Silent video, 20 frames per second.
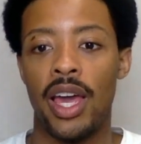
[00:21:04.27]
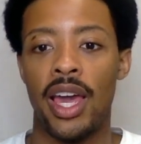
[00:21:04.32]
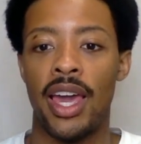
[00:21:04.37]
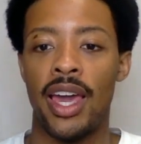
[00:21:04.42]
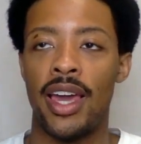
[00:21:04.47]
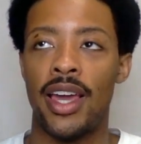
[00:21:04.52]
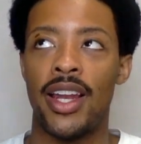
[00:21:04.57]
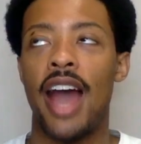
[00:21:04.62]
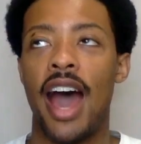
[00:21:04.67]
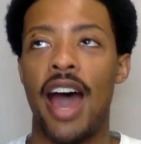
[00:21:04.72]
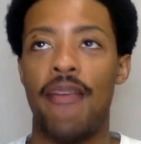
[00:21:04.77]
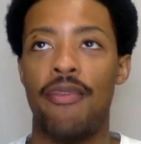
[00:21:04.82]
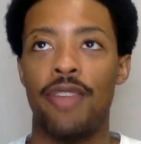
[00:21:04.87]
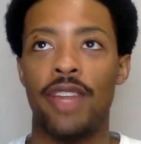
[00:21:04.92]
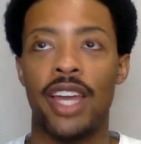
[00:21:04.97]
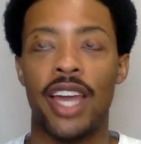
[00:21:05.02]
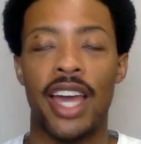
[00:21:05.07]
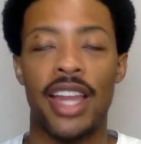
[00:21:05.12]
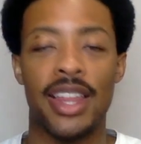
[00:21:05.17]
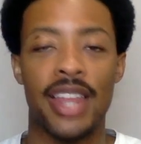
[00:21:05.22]
And I feel
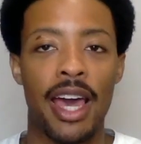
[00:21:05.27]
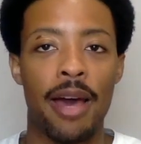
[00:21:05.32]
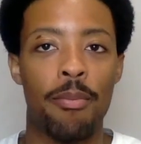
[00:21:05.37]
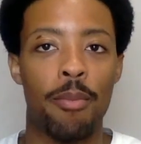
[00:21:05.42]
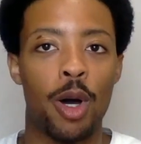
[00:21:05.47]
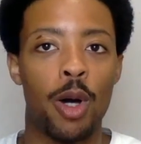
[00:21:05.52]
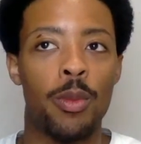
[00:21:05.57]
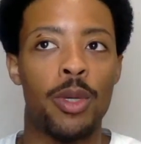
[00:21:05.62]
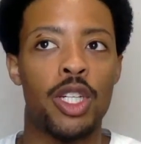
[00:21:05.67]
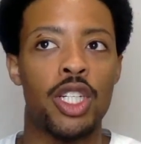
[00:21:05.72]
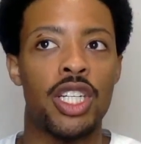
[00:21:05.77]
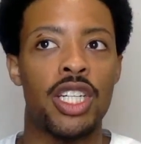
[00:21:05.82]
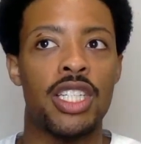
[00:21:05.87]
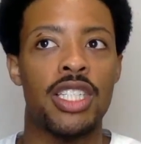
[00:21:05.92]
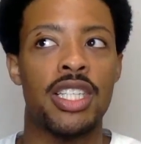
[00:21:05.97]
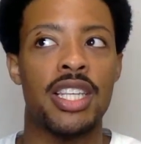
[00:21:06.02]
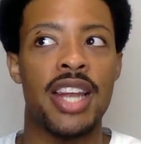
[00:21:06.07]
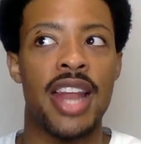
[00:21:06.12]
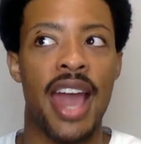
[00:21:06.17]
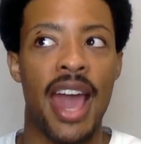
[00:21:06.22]
like at that moment,
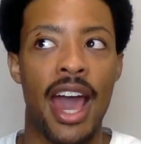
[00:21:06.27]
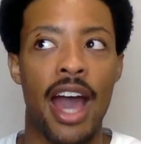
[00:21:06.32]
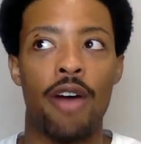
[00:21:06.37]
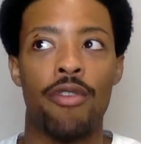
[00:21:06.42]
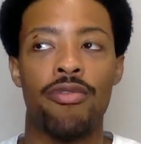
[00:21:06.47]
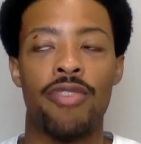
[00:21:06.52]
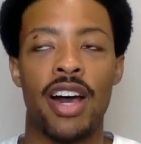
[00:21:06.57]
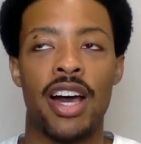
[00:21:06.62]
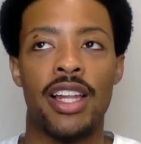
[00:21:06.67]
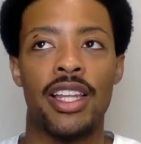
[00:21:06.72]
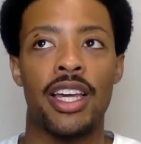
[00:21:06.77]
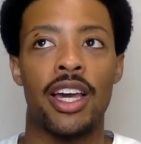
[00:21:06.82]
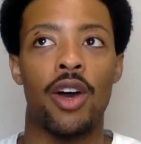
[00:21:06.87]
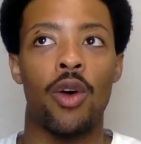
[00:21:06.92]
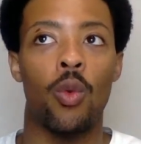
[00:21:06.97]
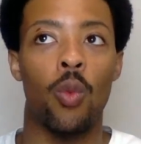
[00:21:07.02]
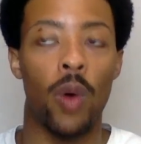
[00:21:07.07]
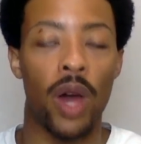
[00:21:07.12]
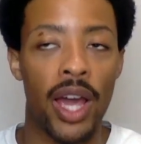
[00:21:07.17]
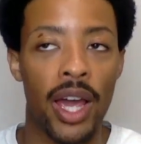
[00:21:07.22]
she's now finally
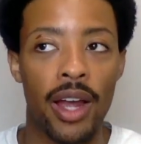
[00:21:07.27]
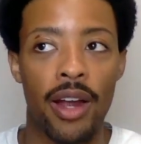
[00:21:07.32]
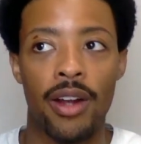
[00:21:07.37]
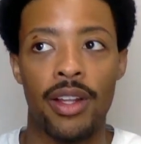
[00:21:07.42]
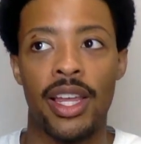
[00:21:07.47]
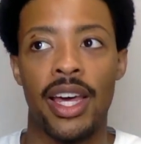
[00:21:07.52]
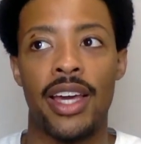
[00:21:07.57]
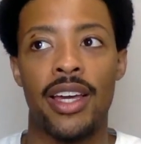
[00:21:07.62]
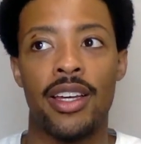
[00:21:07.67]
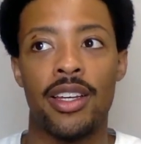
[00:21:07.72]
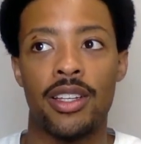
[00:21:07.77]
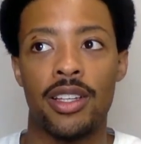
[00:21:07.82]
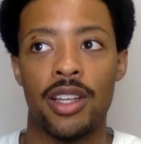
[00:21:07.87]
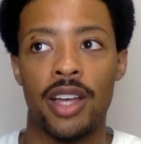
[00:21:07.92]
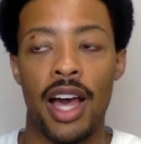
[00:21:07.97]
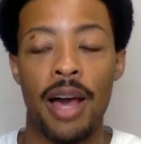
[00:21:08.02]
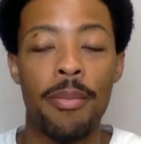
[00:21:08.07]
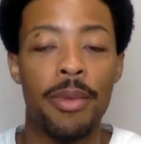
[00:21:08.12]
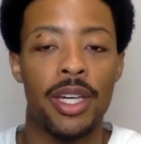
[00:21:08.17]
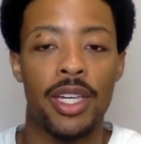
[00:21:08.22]
aware, like,
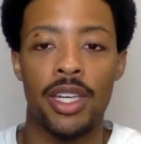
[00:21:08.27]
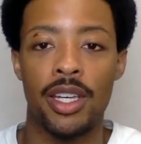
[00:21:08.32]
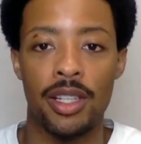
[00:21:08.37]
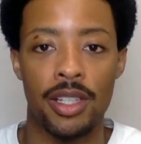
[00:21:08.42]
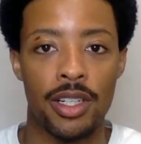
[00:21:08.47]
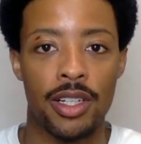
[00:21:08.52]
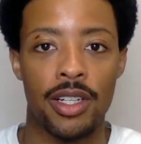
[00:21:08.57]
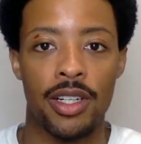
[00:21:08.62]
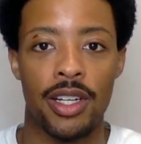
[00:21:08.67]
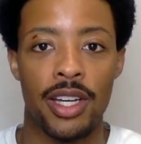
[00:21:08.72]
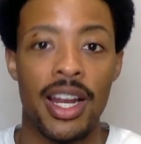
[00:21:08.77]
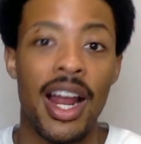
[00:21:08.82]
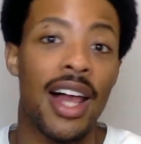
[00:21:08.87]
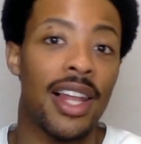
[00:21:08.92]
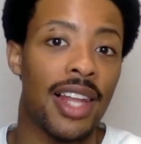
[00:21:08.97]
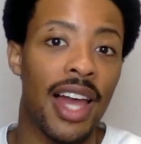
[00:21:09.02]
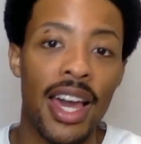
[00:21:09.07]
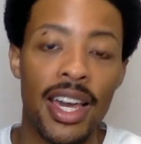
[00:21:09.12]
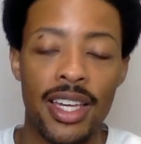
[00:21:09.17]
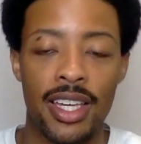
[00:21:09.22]
I'm a killer and I
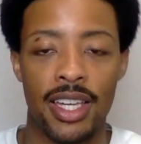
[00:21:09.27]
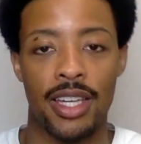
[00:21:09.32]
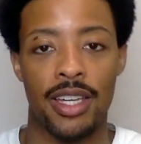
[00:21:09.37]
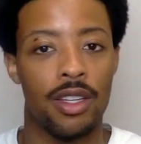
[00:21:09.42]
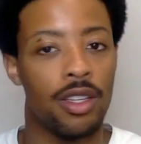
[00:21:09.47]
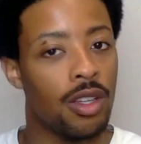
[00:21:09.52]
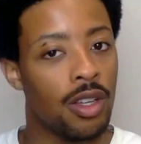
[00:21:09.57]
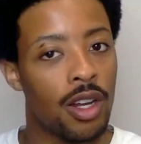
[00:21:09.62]
like it,